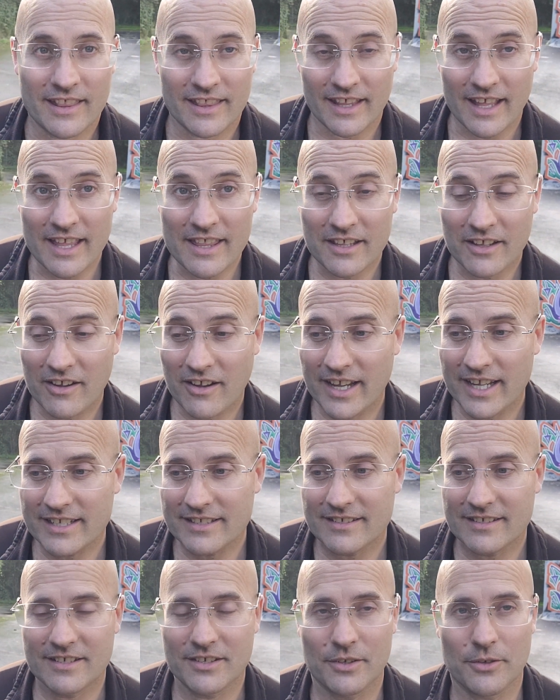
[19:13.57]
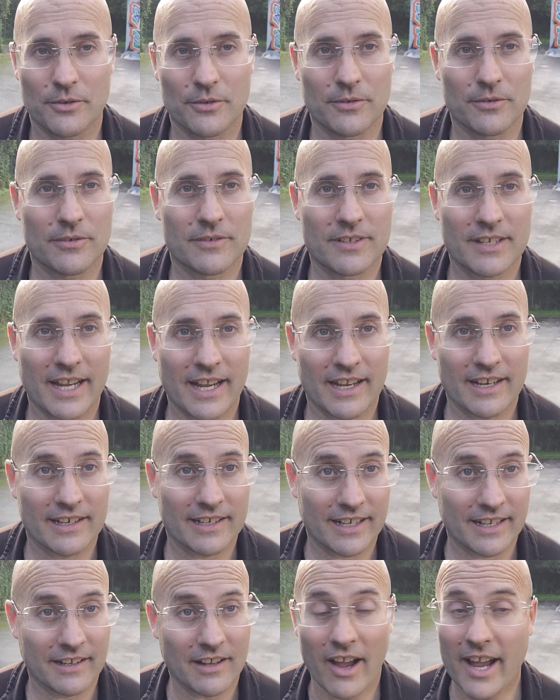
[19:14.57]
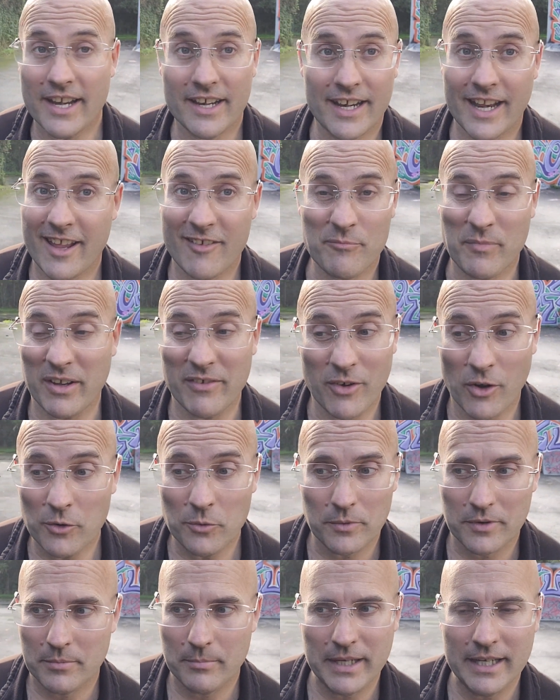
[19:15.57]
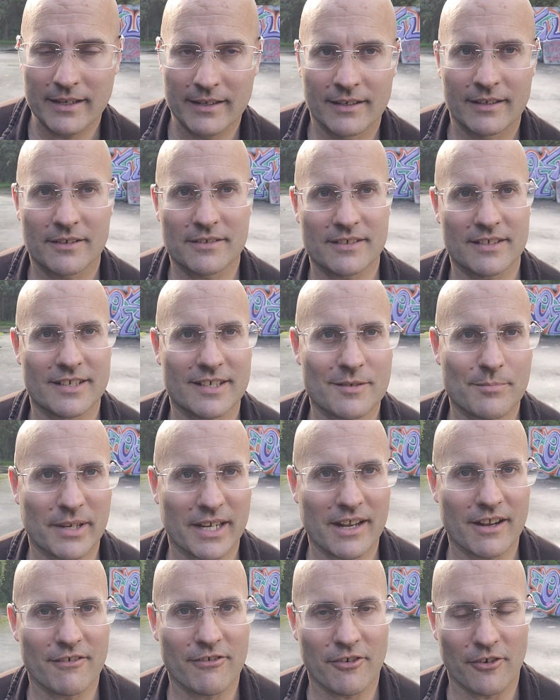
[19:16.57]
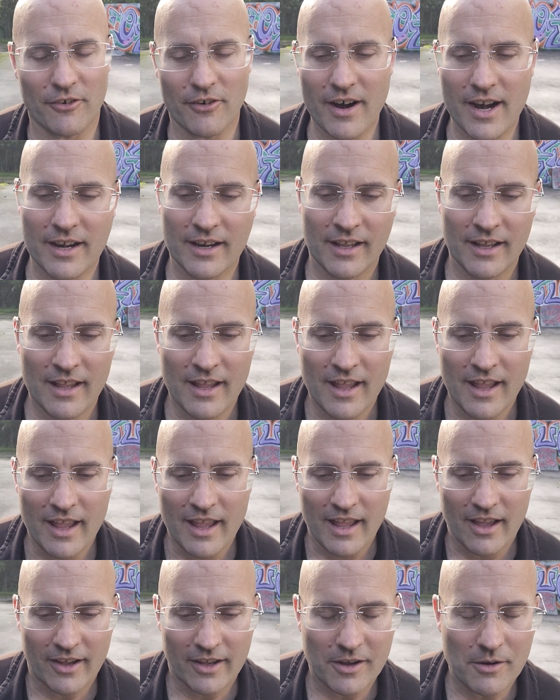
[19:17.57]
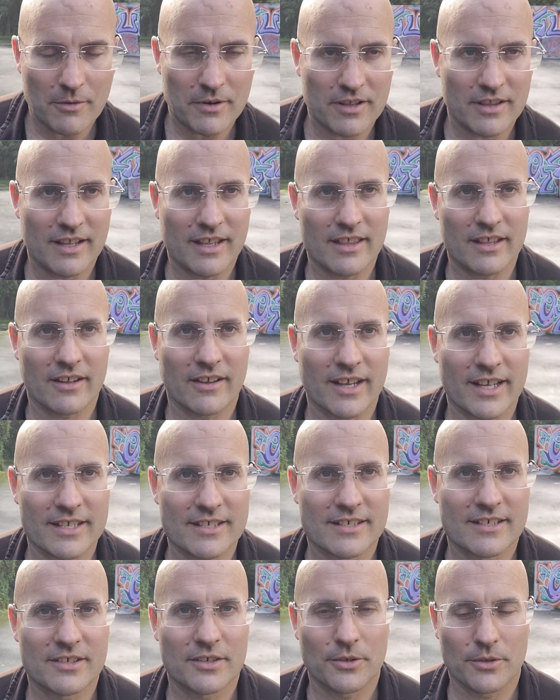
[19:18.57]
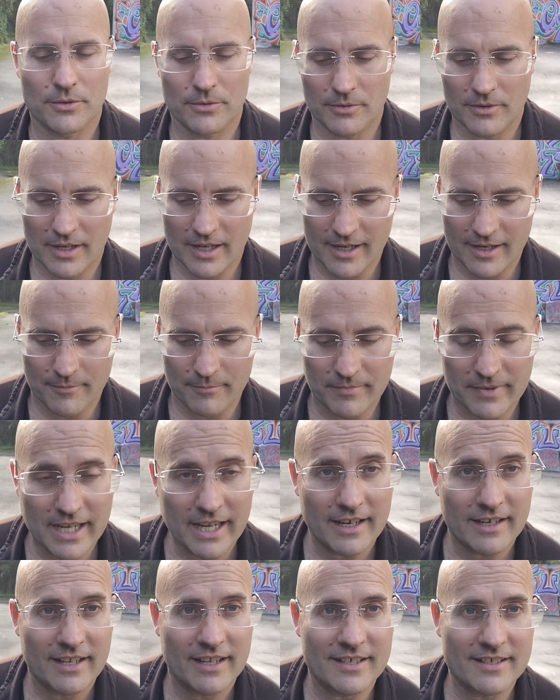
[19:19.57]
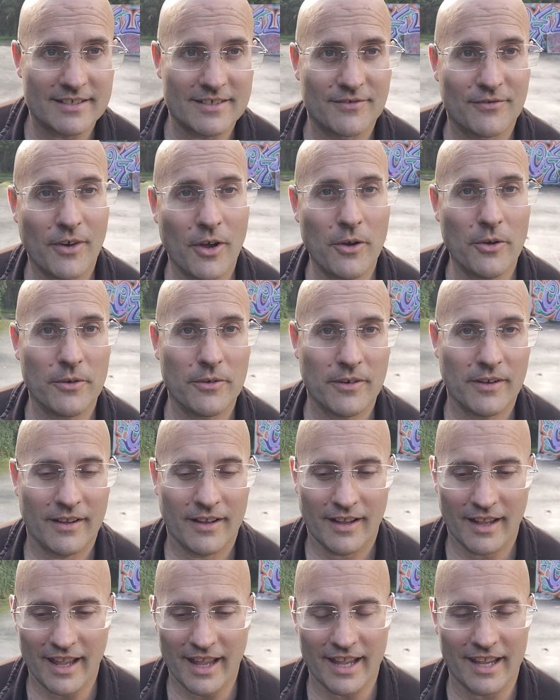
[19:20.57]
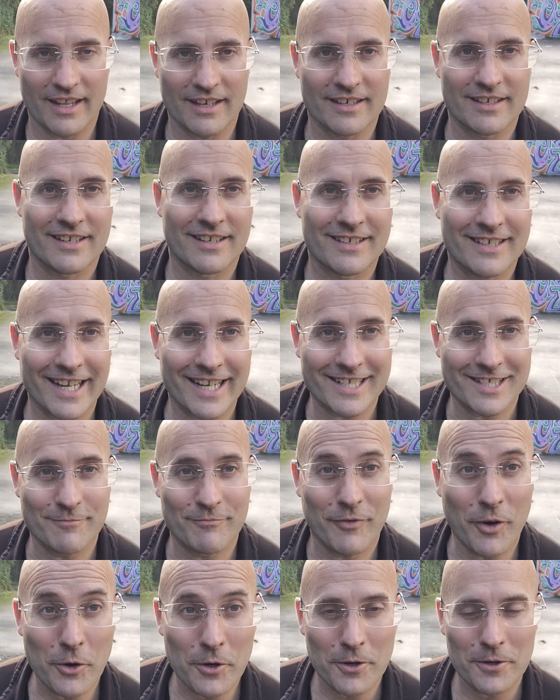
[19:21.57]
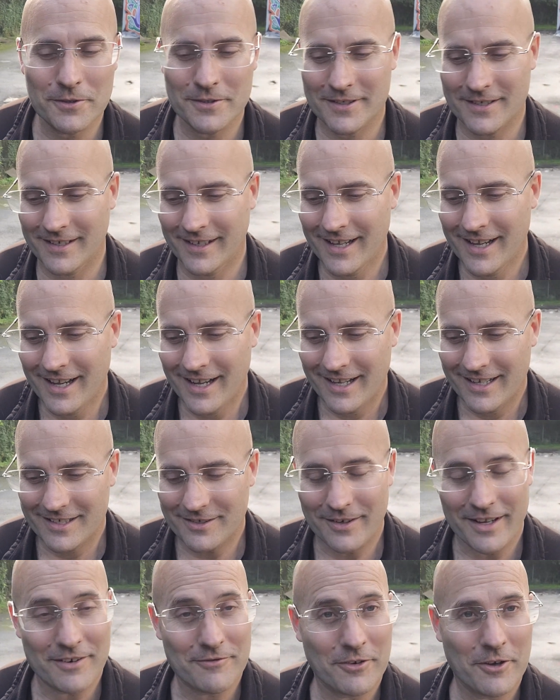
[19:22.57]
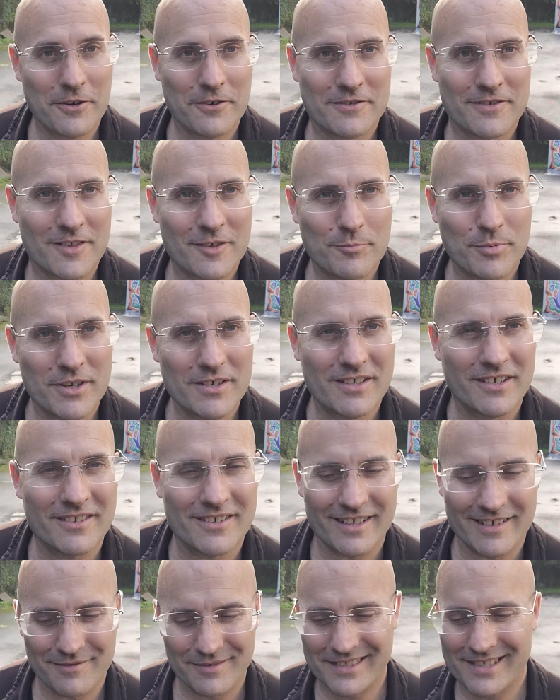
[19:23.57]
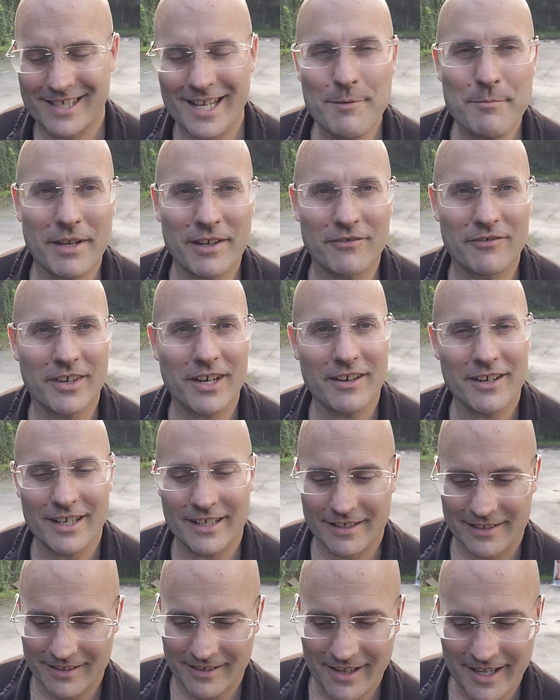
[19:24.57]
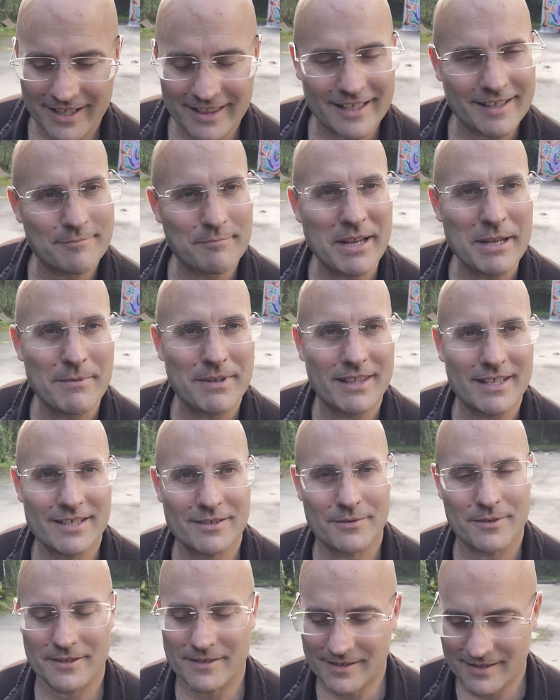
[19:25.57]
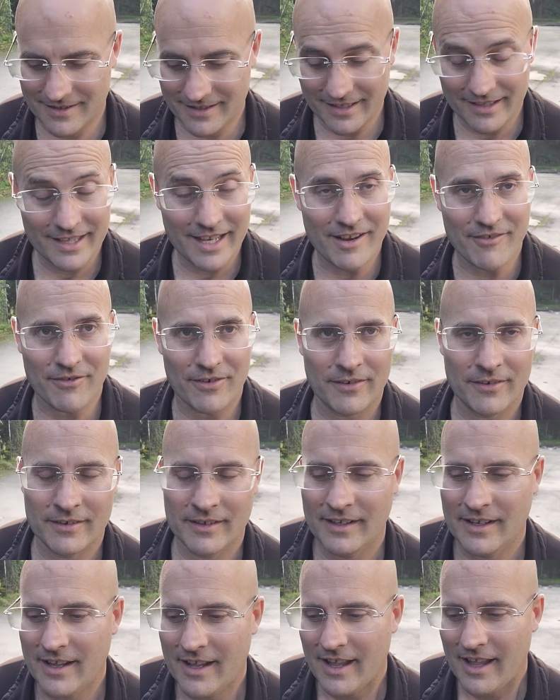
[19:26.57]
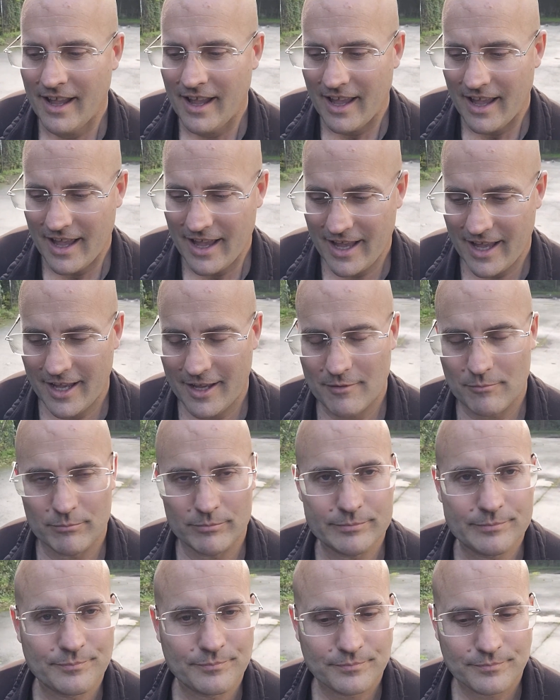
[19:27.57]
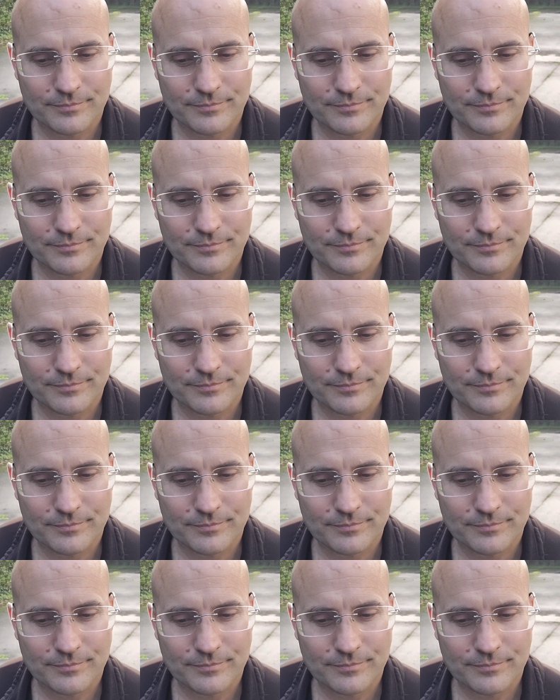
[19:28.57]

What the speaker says: other guys to take, I didn't have my phone with me because I'd just been out for a run. I got one of the other guys to get his phone and take some photos. So we had photos of this person because it was seeming very like that maybe this was the thief. And